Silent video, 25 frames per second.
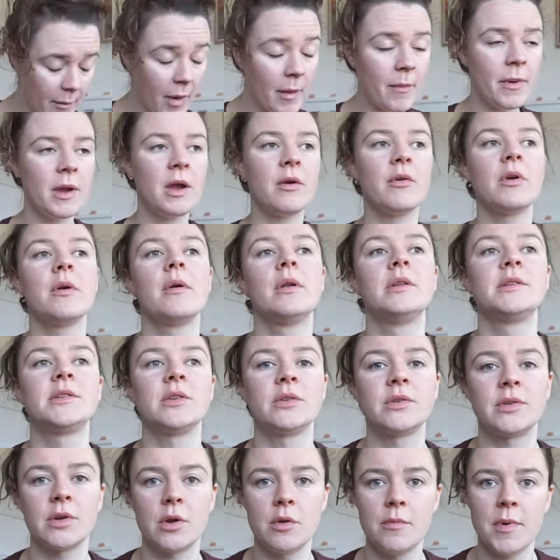My periods are
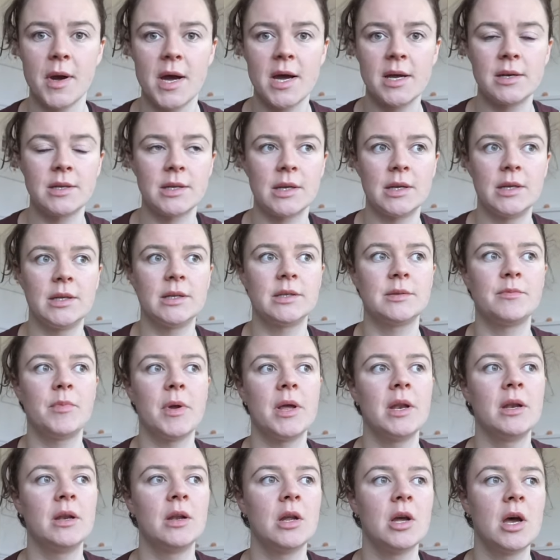so bad and it's
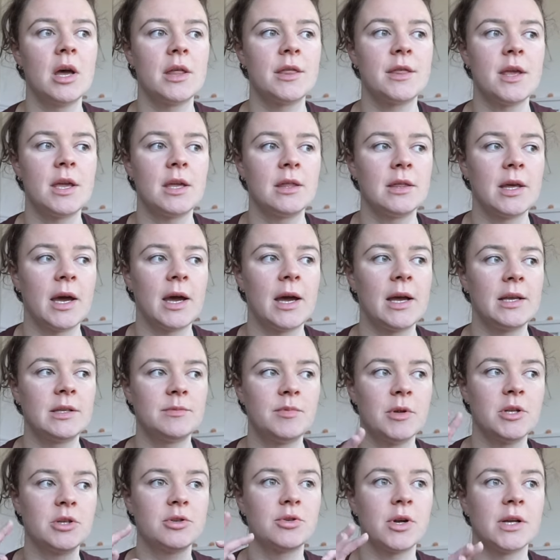been a thing that has
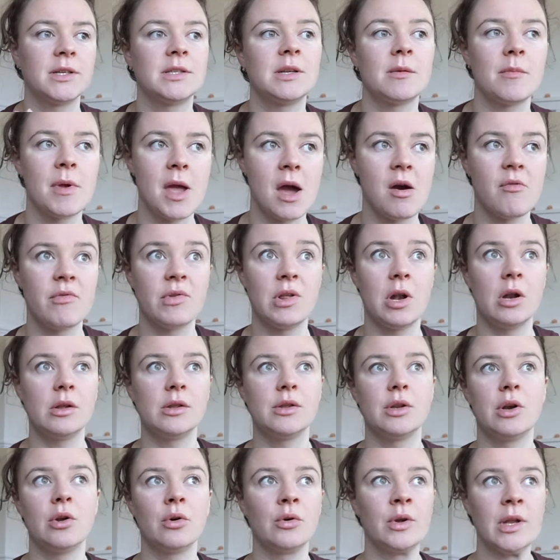been stressing me out for like
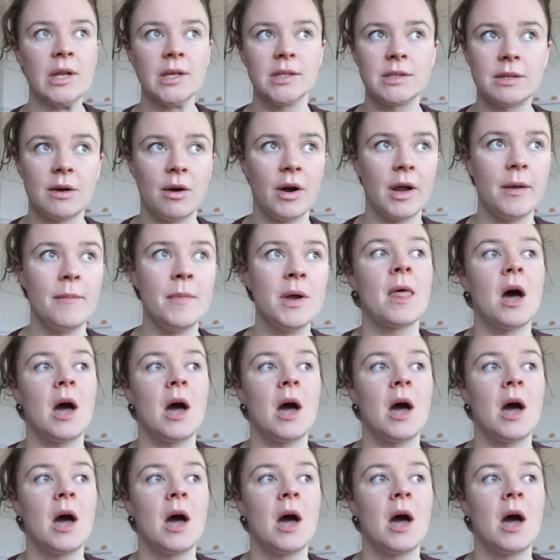the longest time.